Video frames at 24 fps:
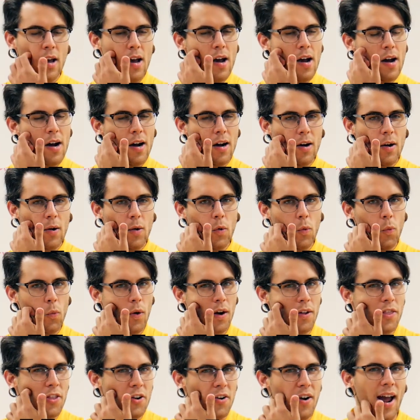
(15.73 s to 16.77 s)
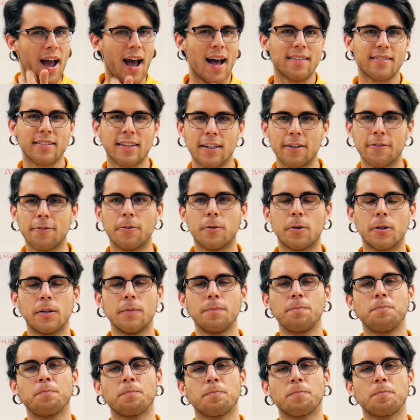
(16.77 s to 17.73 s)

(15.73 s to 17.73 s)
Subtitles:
what they're asking for,